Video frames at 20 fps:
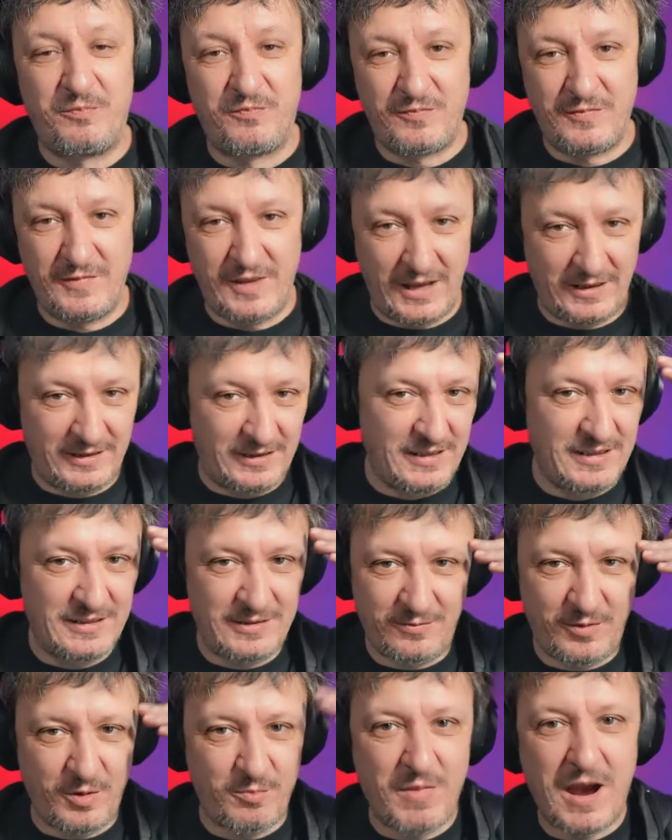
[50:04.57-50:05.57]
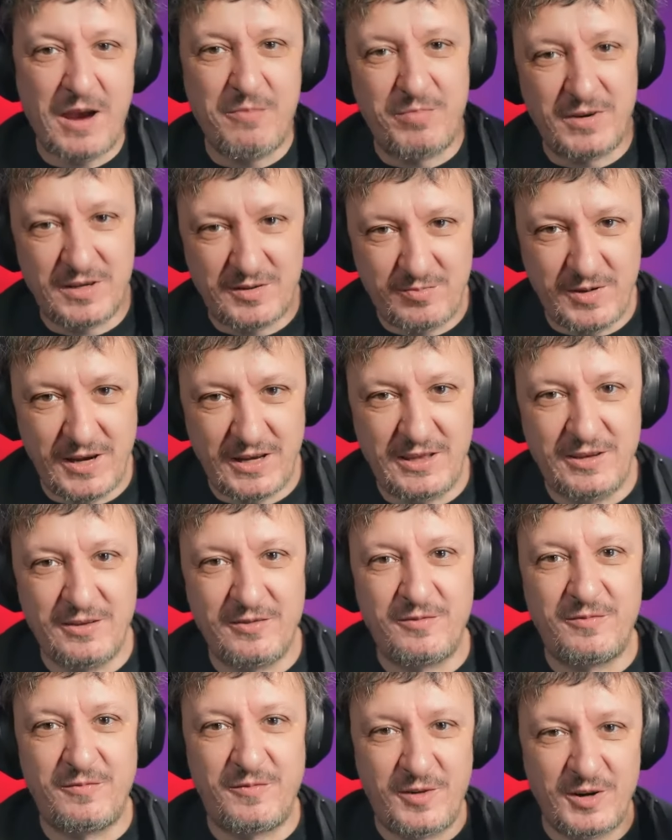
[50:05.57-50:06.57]
at least from my
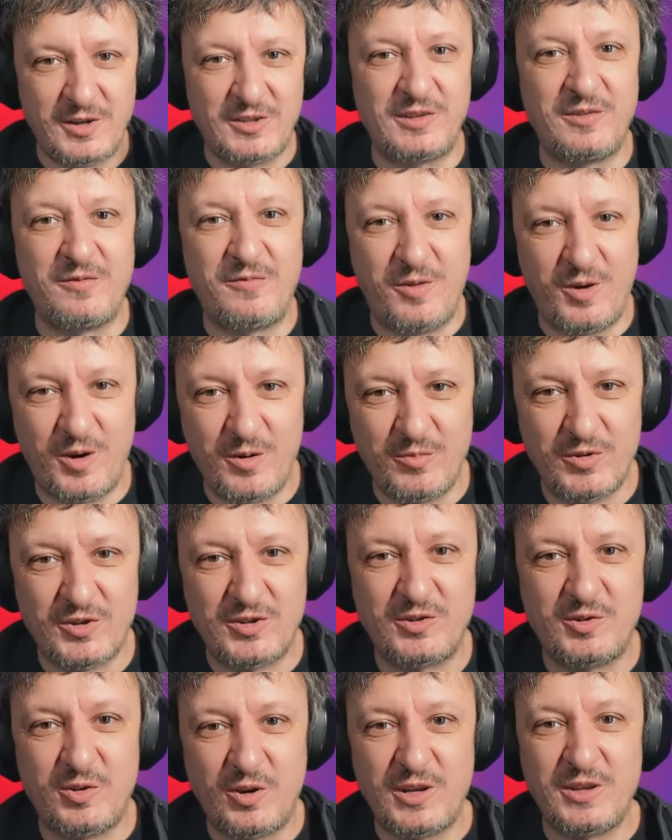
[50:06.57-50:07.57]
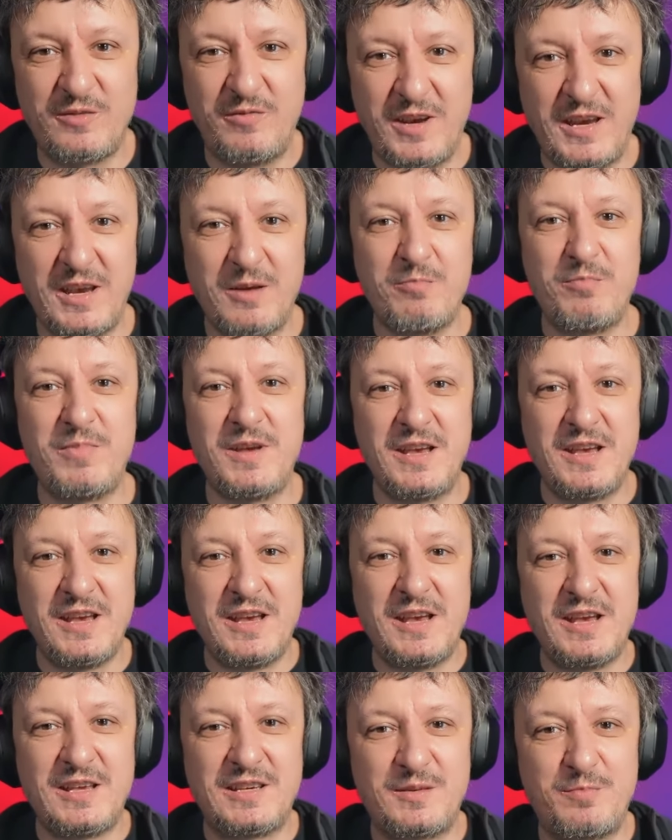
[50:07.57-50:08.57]
perspective, first and foremost, so that we can be
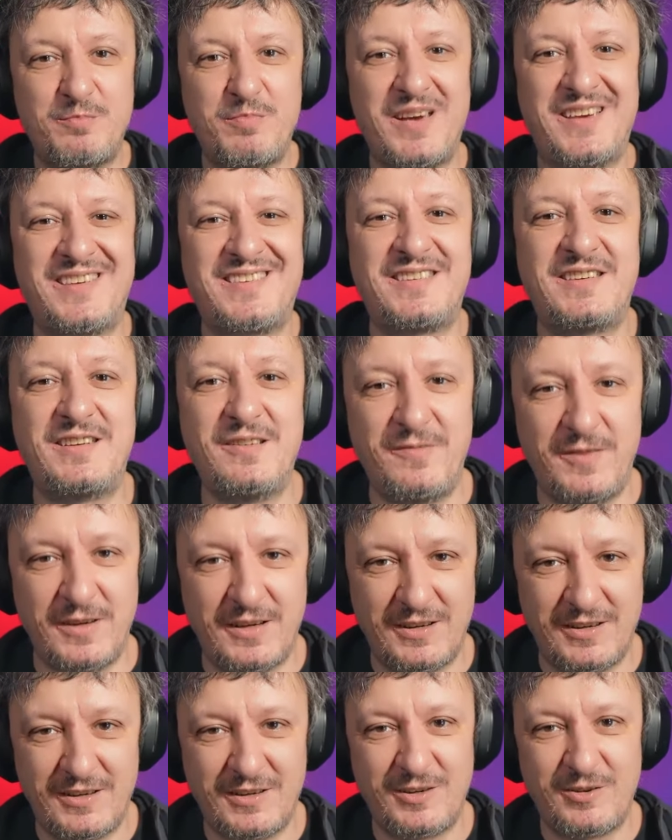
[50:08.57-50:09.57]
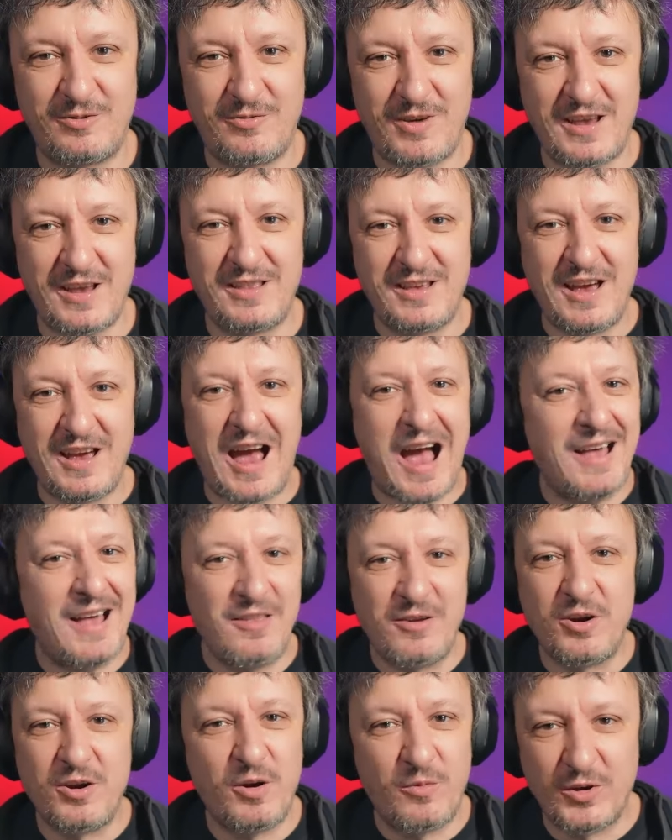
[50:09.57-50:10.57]
specific, right? I don't
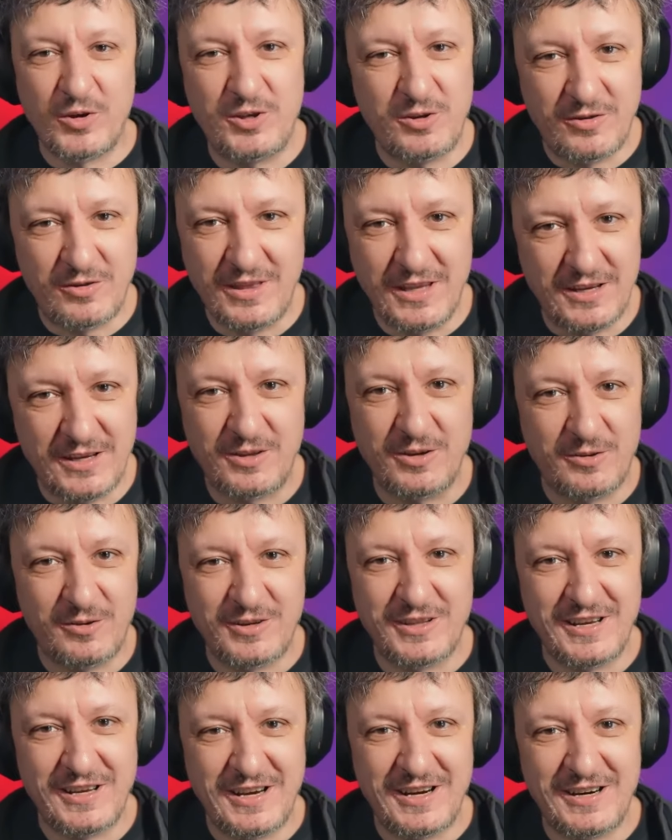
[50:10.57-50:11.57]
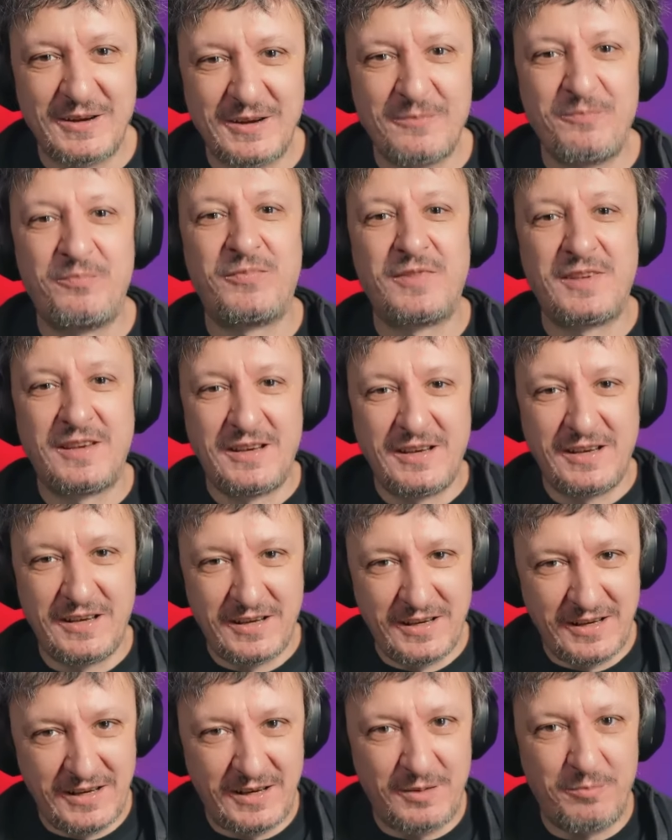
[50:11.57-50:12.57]
know what you clicked over there,
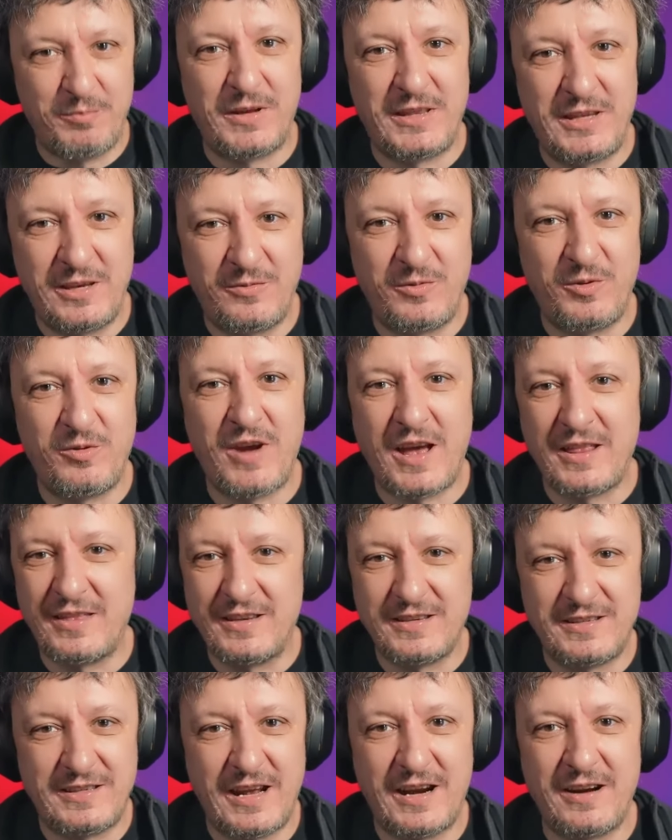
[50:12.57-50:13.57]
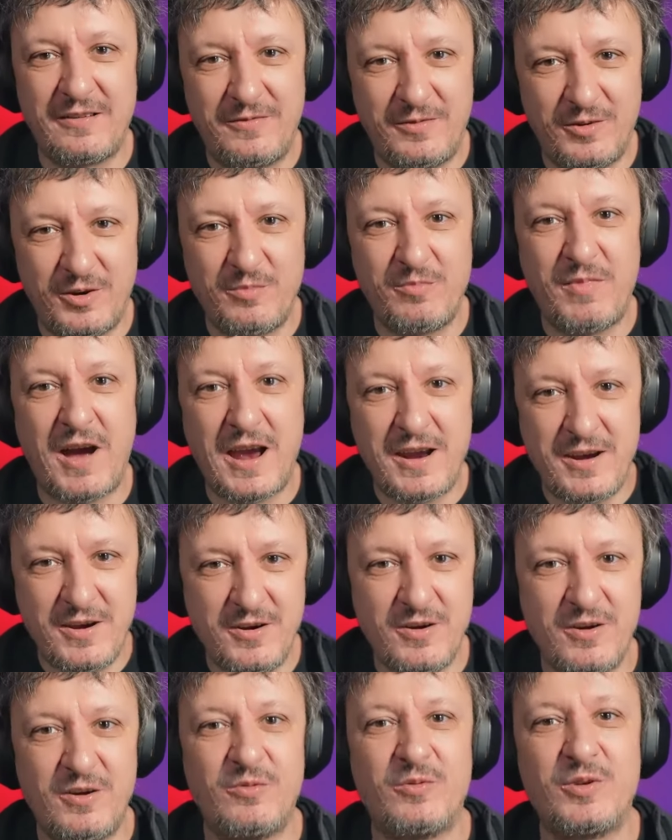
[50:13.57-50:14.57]
but if we run this Terraform, I
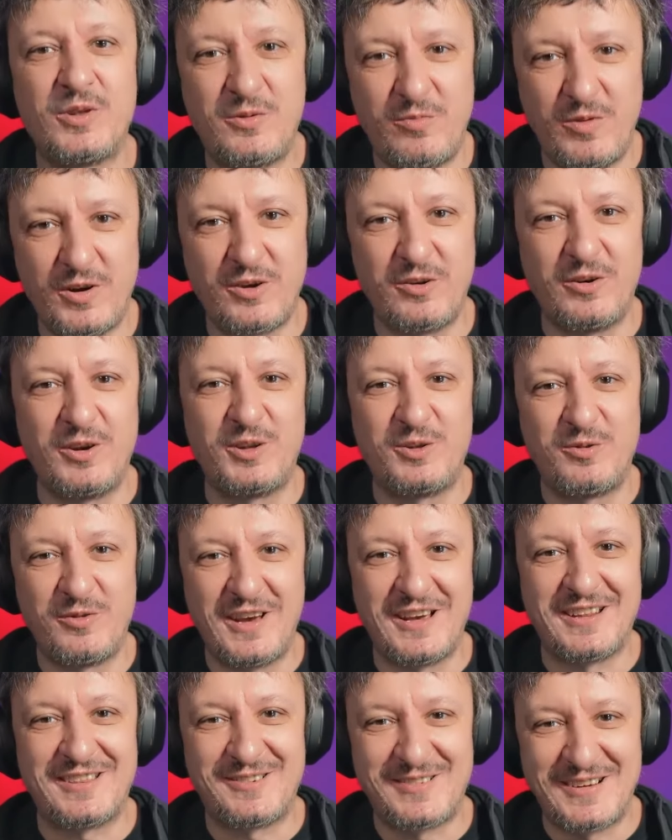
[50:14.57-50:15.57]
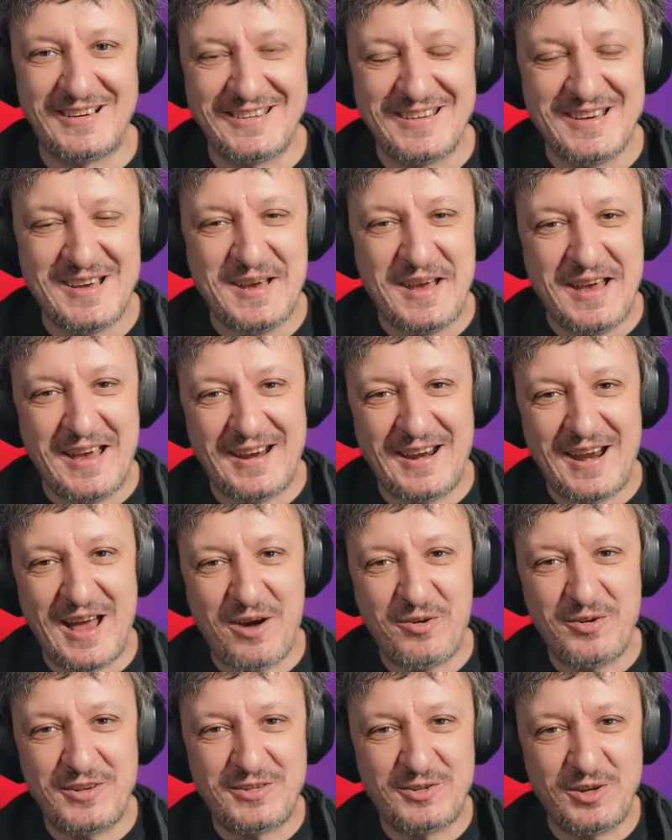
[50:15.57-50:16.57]
know what we're going to get, right? And
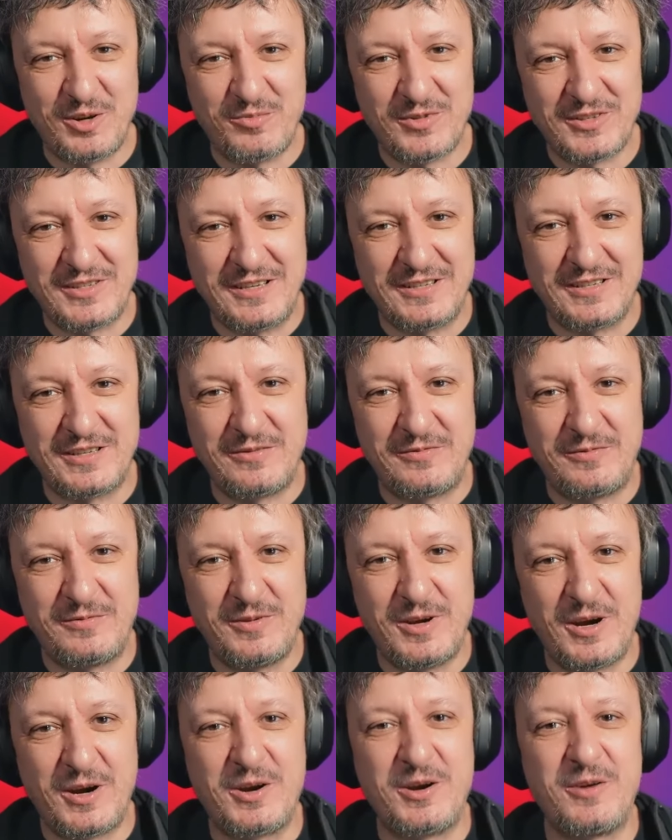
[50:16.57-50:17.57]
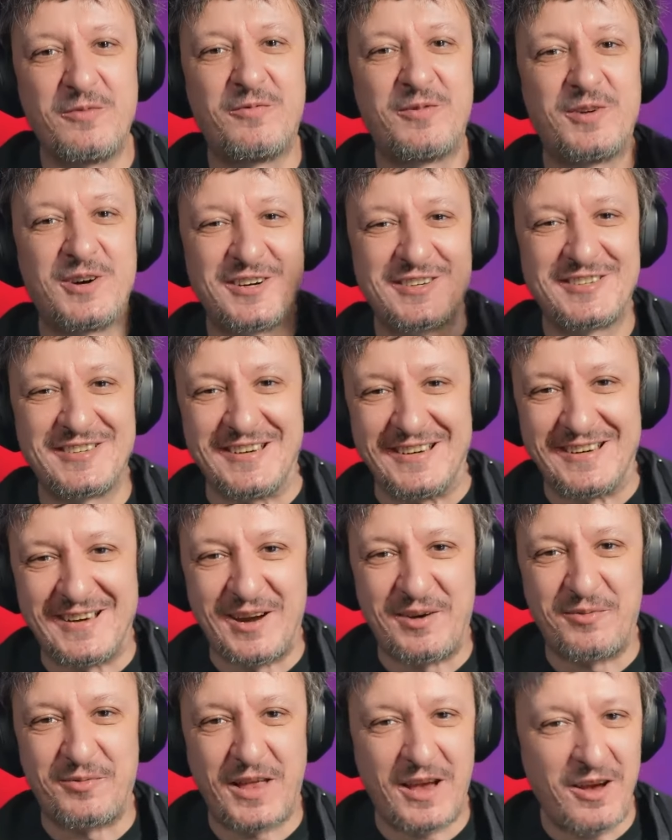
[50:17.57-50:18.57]
now it's almost as if we're reversing, kind
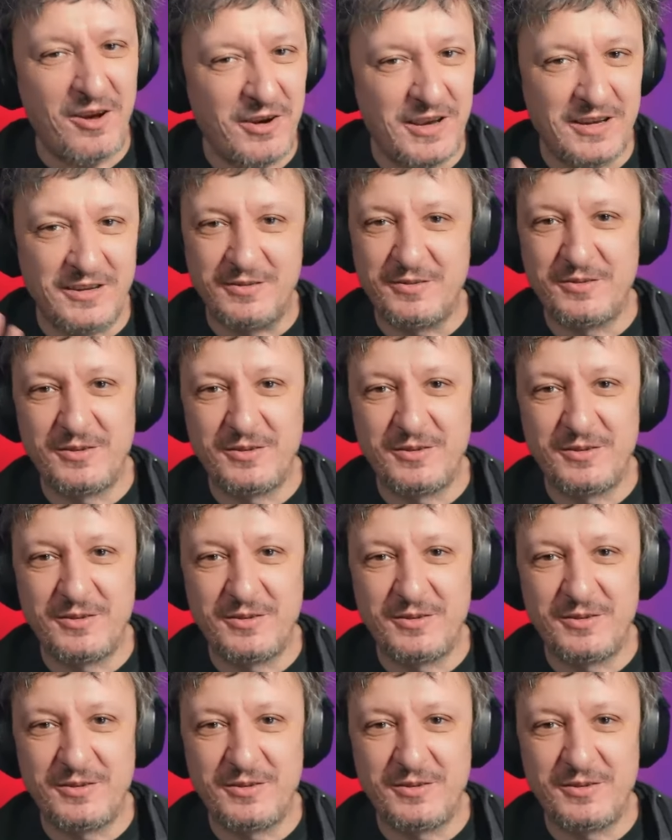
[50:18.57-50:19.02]
of like, okay,